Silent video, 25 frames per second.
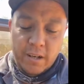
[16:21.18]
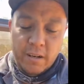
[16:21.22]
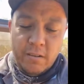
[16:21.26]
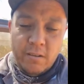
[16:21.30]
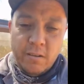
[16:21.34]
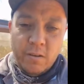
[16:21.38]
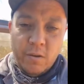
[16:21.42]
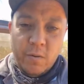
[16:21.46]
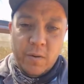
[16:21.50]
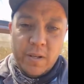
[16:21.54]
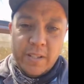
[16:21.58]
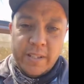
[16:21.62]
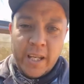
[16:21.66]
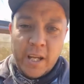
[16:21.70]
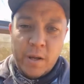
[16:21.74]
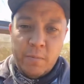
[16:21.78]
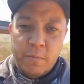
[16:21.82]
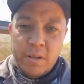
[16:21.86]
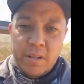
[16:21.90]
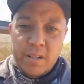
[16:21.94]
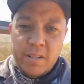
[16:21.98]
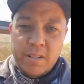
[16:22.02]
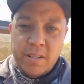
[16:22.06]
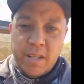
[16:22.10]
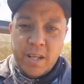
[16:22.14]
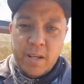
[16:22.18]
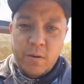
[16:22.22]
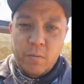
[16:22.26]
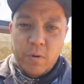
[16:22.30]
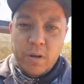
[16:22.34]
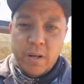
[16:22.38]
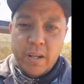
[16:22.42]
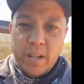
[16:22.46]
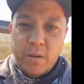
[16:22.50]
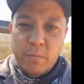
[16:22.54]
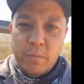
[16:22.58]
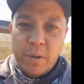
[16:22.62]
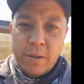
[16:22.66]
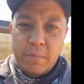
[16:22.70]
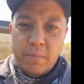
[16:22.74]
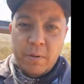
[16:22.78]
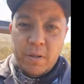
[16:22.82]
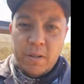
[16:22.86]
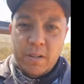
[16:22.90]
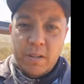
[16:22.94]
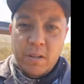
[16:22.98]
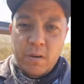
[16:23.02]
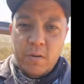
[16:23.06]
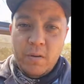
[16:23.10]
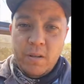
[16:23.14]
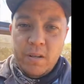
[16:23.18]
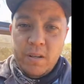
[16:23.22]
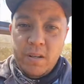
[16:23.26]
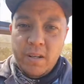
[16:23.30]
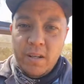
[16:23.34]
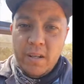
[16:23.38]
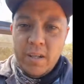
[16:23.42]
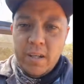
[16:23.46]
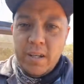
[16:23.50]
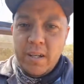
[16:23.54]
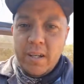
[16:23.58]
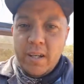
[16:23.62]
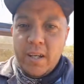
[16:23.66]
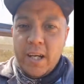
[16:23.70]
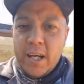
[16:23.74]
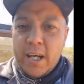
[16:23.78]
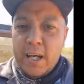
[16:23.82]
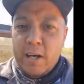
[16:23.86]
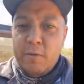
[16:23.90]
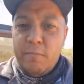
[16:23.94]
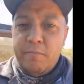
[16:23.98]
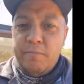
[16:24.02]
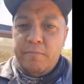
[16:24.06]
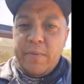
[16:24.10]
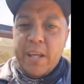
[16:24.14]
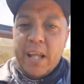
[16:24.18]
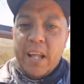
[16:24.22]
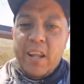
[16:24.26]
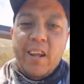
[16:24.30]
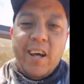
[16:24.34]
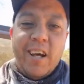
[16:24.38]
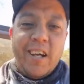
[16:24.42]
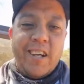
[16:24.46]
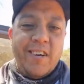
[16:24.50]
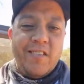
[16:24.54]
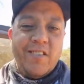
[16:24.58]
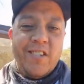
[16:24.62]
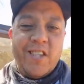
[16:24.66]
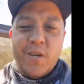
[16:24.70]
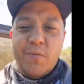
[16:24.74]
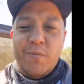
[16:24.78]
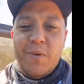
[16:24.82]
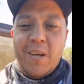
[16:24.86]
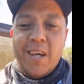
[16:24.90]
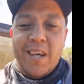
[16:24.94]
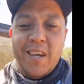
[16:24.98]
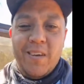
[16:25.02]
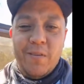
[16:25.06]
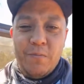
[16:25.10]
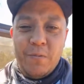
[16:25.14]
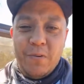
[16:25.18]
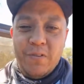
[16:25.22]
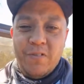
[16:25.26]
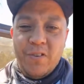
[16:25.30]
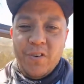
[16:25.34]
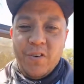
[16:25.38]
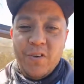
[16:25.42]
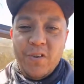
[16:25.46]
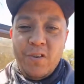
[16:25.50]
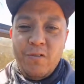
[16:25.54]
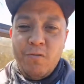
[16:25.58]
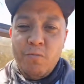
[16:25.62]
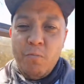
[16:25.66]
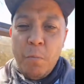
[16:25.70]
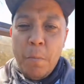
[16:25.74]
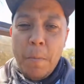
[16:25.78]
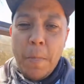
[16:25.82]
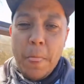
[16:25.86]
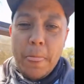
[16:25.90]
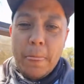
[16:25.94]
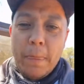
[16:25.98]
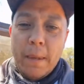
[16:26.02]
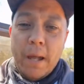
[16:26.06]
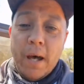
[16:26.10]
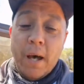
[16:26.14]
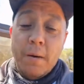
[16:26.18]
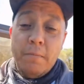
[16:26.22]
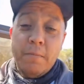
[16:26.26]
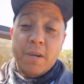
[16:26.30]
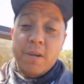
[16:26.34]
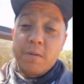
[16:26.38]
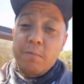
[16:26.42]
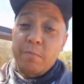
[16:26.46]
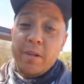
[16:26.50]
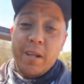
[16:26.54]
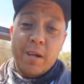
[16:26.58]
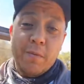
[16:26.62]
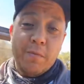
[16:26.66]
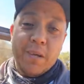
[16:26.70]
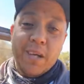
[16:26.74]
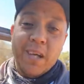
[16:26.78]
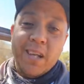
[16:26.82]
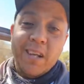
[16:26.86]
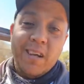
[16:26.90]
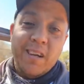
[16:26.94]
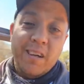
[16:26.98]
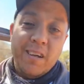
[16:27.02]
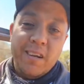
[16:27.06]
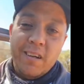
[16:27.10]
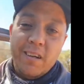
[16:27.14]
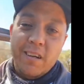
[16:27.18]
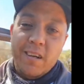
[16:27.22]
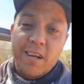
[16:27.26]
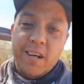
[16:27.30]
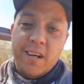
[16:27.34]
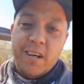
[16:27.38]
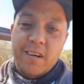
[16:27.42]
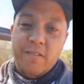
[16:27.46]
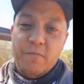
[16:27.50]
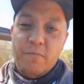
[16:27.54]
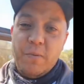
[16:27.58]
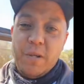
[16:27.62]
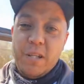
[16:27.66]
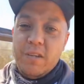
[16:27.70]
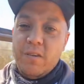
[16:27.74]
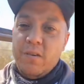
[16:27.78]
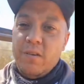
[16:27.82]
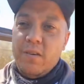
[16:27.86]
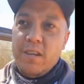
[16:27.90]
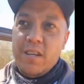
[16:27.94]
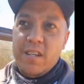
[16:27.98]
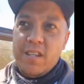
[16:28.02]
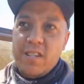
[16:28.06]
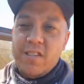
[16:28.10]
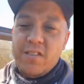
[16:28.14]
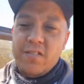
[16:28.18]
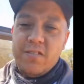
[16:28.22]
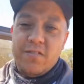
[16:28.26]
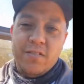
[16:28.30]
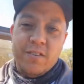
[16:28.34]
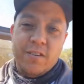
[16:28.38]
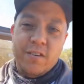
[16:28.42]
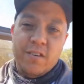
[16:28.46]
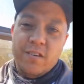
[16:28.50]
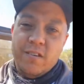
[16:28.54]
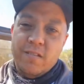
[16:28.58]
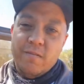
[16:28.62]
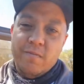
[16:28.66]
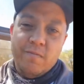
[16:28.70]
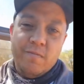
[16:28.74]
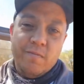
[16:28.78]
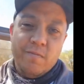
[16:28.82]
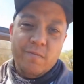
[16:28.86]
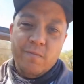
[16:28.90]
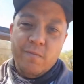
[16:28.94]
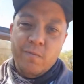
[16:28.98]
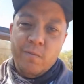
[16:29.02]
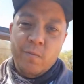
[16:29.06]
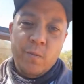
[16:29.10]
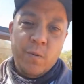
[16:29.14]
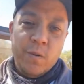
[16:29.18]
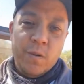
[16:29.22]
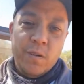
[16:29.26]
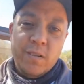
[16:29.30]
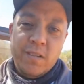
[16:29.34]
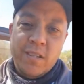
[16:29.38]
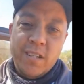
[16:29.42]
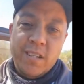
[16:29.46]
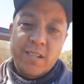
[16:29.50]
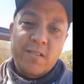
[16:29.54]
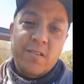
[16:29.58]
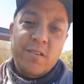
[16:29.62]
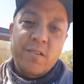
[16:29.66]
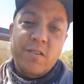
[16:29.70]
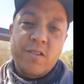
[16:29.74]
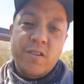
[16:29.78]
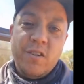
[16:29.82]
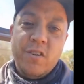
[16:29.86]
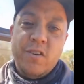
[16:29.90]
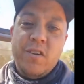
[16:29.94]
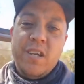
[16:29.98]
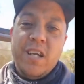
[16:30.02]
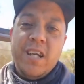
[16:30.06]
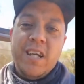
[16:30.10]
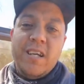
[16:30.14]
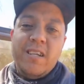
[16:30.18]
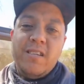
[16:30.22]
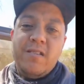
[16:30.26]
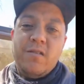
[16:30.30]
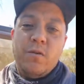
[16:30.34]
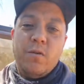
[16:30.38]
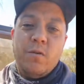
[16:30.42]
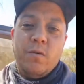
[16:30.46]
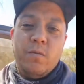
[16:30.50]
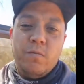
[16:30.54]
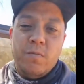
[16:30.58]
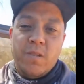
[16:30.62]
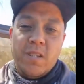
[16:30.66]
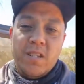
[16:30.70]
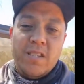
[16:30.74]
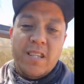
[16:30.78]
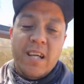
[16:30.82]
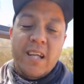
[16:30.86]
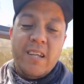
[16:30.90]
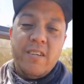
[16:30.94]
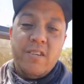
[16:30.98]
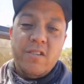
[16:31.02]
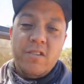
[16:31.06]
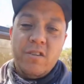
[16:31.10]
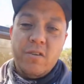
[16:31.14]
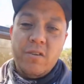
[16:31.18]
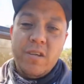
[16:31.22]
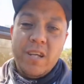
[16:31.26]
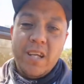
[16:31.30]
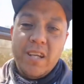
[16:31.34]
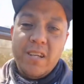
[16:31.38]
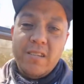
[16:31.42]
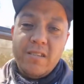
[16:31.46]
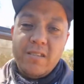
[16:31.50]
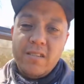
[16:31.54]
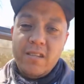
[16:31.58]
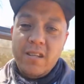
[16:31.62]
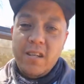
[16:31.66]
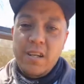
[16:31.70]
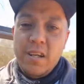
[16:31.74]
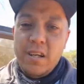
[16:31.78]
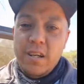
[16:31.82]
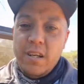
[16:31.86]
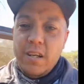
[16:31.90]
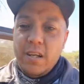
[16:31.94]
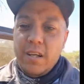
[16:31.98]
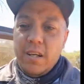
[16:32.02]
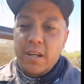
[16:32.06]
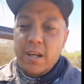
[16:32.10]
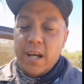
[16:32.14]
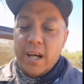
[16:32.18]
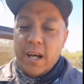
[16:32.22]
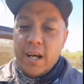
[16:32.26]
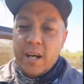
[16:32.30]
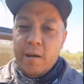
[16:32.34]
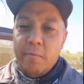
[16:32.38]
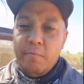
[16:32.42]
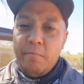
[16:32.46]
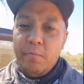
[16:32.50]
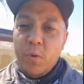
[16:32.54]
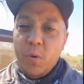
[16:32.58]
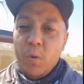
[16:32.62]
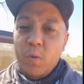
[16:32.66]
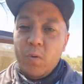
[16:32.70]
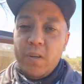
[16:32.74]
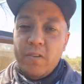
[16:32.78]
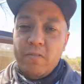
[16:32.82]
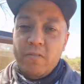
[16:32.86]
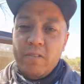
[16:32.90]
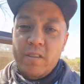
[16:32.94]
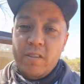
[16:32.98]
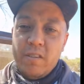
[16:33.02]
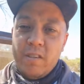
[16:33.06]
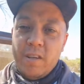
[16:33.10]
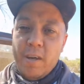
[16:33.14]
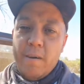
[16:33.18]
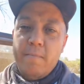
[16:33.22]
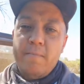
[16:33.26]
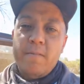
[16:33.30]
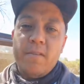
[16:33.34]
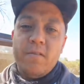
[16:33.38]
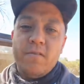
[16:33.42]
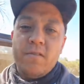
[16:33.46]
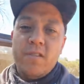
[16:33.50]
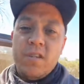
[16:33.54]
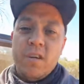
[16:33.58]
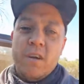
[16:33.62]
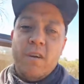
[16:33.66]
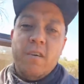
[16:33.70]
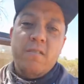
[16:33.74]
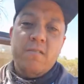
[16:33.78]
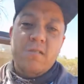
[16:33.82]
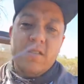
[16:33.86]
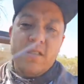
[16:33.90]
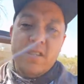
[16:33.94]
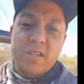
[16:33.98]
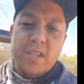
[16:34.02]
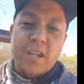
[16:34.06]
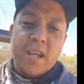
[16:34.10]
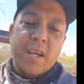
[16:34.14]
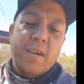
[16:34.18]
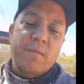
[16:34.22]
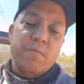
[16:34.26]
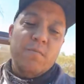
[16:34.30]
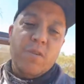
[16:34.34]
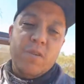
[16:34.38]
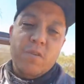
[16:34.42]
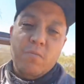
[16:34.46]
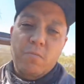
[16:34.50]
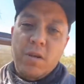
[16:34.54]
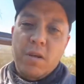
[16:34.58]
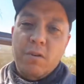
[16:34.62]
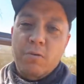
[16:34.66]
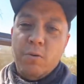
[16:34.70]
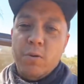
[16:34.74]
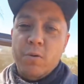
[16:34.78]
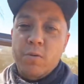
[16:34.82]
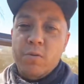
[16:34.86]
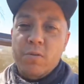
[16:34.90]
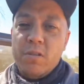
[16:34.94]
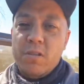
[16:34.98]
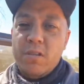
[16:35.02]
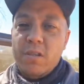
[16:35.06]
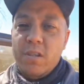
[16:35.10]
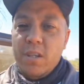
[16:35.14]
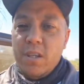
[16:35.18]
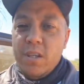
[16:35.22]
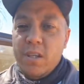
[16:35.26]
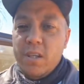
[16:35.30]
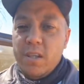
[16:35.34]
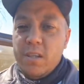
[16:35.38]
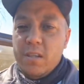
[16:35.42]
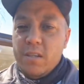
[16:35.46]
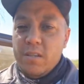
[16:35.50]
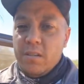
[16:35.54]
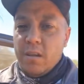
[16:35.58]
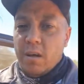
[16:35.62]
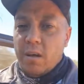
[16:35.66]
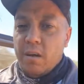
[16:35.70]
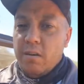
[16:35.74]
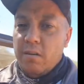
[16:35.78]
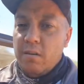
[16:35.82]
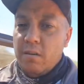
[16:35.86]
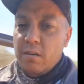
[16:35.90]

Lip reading: Always happy to see what other people are doing. And like I said before, I'm a complete beginner. I've been doing this for just on 2 years, or just under 2 years. All different types of stones and gems and minerals. So,